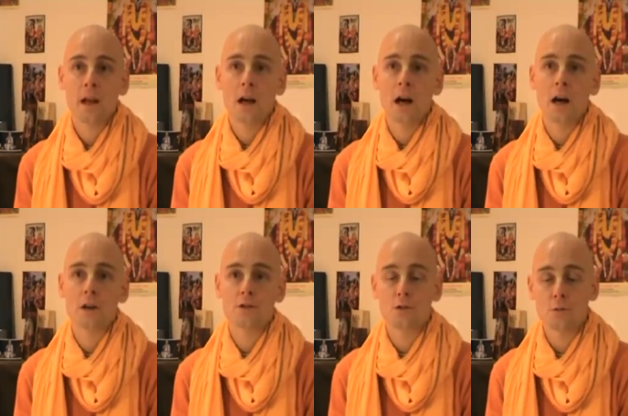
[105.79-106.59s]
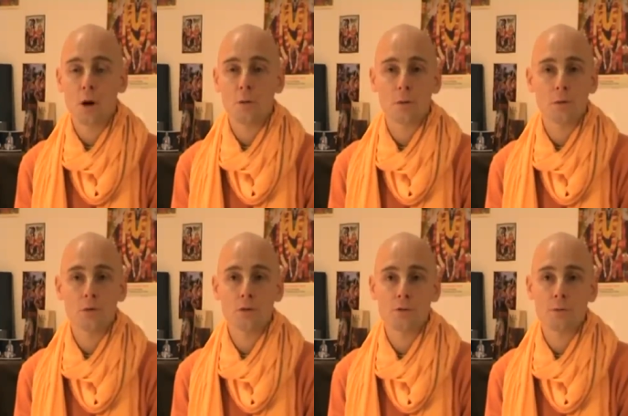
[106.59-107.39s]
uh, Subal Prabhu,
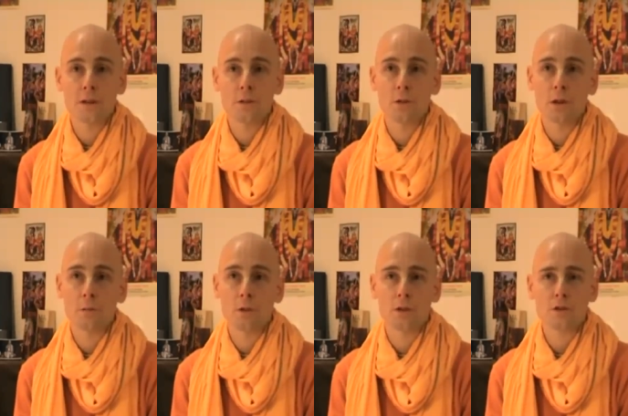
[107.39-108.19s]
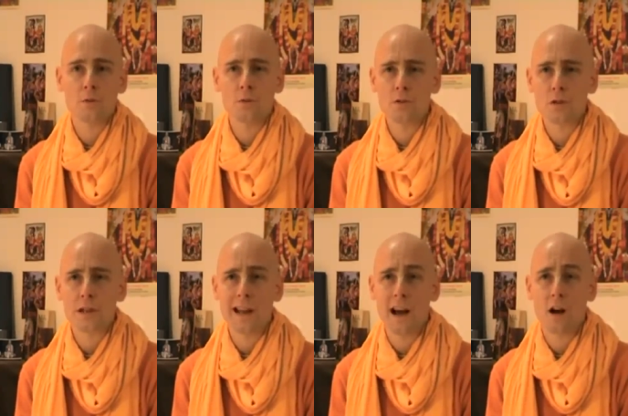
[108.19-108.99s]
who's been doing book distribution
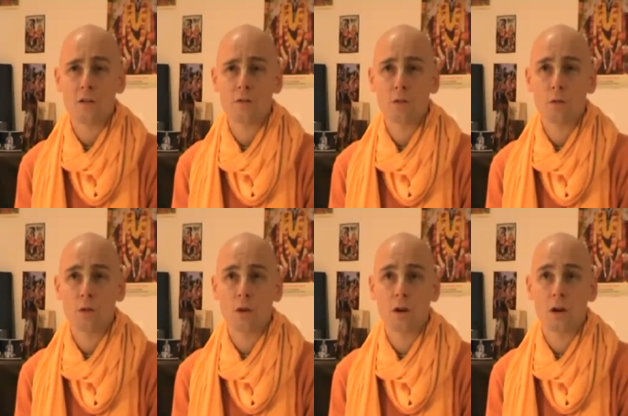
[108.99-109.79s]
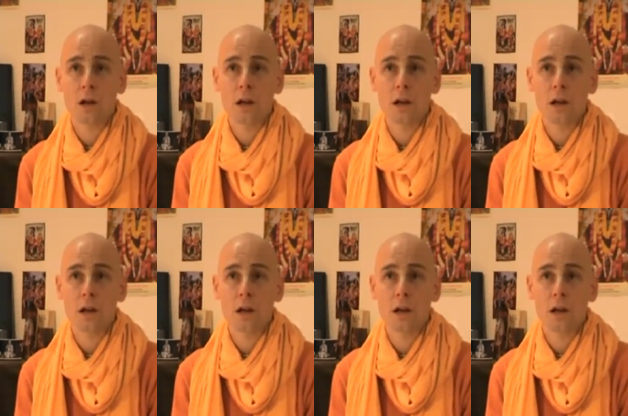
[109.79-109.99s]
now for